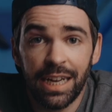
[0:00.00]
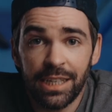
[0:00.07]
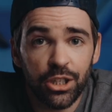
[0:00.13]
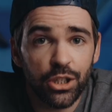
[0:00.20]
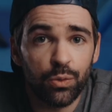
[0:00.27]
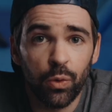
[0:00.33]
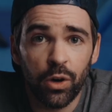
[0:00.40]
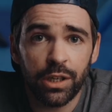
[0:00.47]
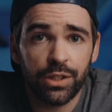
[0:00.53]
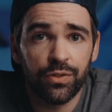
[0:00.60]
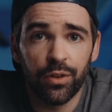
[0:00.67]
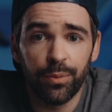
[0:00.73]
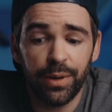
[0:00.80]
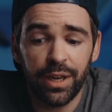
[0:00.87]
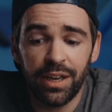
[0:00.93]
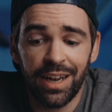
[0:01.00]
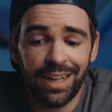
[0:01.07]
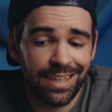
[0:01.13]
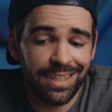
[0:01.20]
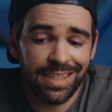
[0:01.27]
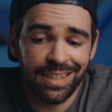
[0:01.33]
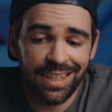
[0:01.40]
It just works for me
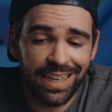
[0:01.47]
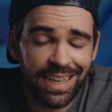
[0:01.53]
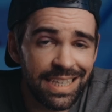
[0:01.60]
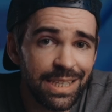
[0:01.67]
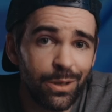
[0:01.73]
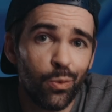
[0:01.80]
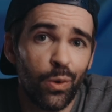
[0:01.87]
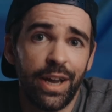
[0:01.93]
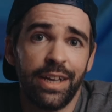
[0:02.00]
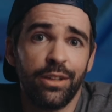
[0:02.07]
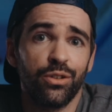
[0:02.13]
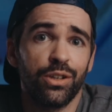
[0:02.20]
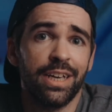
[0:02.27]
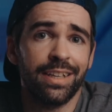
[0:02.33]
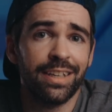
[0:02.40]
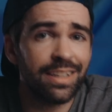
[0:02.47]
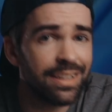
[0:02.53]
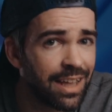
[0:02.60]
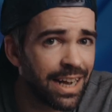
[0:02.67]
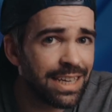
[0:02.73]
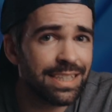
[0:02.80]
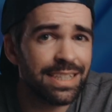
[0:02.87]
and it's an easy way to get a
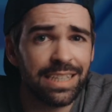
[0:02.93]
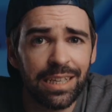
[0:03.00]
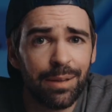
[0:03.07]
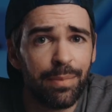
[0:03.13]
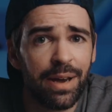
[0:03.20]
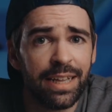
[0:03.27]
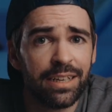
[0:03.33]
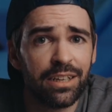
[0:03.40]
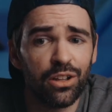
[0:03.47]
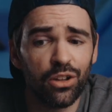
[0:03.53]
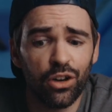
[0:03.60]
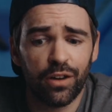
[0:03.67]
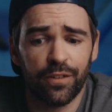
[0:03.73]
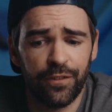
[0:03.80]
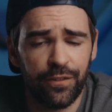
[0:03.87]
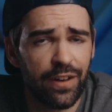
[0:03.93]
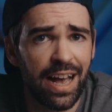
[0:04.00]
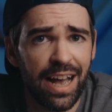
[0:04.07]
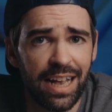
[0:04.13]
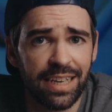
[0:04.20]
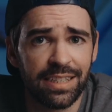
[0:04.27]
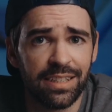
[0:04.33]
nice cinematic look
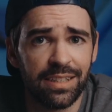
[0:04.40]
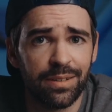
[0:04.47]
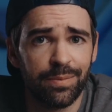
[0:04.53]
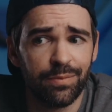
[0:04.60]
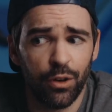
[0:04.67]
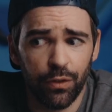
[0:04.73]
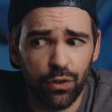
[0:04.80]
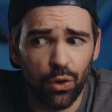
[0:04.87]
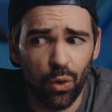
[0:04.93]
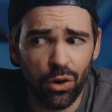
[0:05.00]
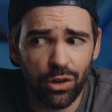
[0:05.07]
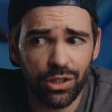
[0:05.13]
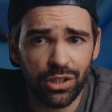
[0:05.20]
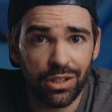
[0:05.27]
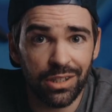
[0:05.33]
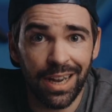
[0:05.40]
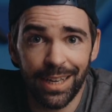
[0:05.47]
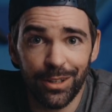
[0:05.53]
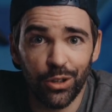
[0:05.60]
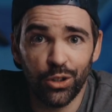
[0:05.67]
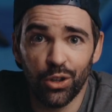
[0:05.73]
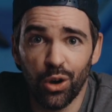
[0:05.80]
fast. Of course,
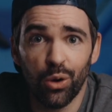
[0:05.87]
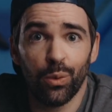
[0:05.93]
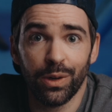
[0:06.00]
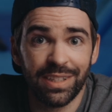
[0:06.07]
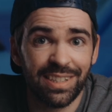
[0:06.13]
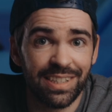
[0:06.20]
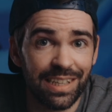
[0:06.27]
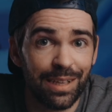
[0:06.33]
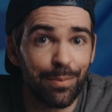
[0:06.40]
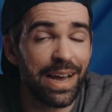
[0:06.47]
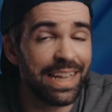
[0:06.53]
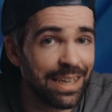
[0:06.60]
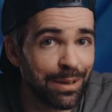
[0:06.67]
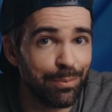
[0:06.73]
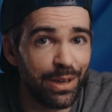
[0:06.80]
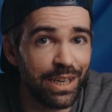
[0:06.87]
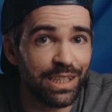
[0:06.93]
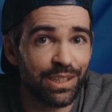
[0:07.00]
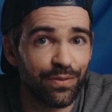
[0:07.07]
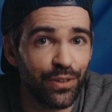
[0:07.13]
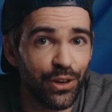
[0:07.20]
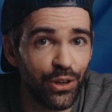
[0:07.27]
I don't know what cinematic
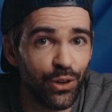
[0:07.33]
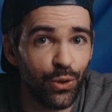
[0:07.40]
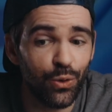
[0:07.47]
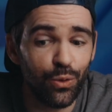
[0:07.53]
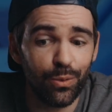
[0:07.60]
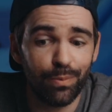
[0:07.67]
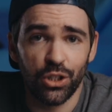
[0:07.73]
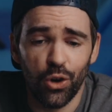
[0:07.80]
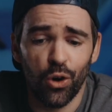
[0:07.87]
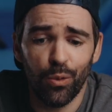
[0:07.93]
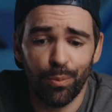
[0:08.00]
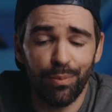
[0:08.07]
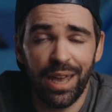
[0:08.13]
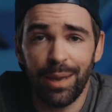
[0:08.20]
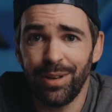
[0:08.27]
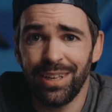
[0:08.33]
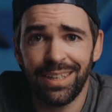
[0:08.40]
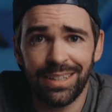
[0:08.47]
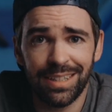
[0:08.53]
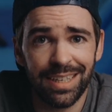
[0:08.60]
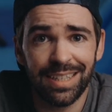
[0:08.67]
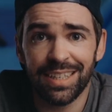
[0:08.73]
means for you, so
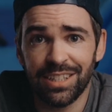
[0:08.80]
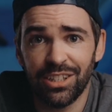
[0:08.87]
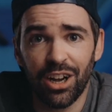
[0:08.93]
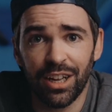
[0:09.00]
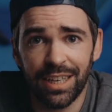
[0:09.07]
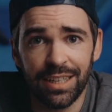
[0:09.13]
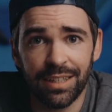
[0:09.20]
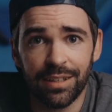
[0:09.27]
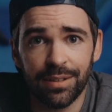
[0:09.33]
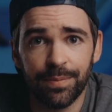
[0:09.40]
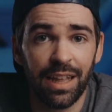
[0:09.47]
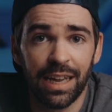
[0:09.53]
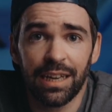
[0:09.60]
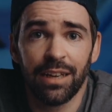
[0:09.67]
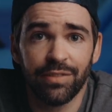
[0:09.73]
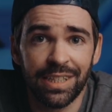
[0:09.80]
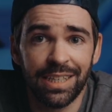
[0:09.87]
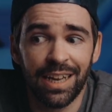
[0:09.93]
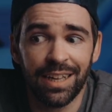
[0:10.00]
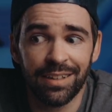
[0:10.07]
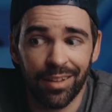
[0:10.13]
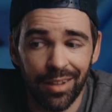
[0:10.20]
maybe this is not it. Like I've
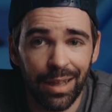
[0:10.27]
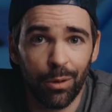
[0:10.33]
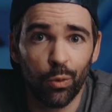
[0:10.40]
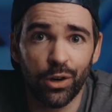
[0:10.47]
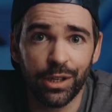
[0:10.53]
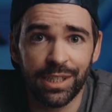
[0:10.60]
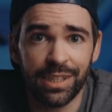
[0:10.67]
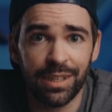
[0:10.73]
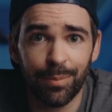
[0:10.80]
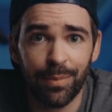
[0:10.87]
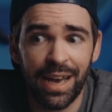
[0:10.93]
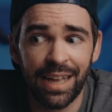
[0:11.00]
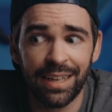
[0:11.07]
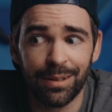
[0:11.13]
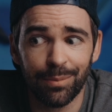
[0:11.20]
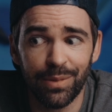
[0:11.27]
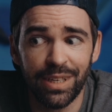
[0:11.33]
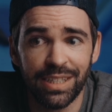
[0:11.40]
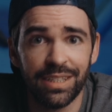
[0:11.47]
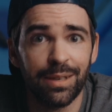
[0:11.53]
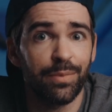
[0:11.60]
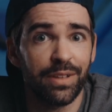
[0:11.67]
said, that word cinematic
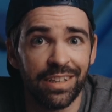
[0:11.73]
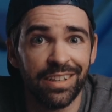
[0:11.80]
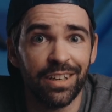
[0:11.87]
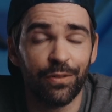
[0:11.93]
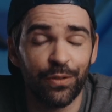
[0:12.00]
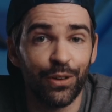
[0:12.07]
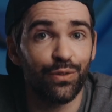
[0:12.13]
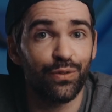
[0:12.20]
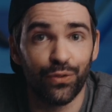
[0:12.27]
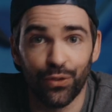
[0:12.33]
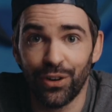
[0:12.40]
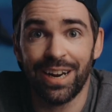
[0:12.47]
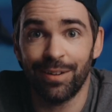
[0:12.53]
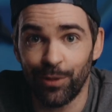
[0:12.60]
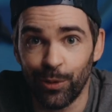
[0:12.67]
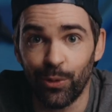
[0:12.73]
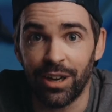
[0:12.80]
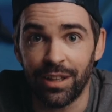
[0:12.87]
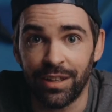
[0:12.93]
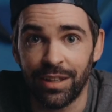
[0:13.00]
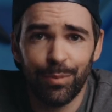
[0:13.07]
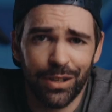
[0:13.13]
means something different for
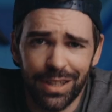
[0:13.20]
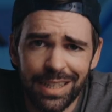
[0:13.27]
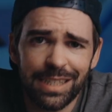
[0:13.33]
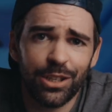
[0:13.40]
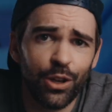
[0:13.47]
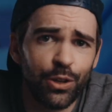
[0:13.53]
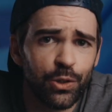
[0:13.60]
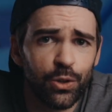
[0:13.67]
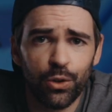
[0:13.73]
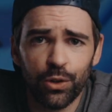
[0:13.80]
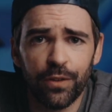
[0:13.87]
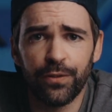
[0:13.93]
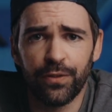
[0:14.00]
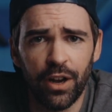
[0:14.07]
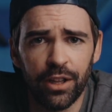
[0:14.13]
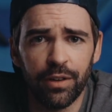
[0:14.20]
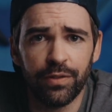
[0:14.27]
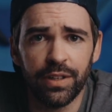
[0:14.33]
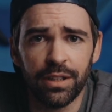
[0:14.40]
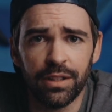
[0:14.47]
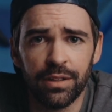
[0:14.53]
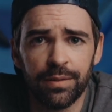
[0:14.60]
everyone, but that's also the fun
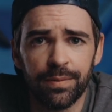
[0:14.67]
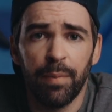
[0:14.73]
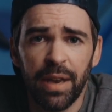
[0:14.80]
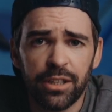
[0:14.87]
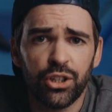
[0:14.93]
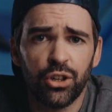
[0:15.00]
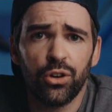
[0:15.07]
of it. Make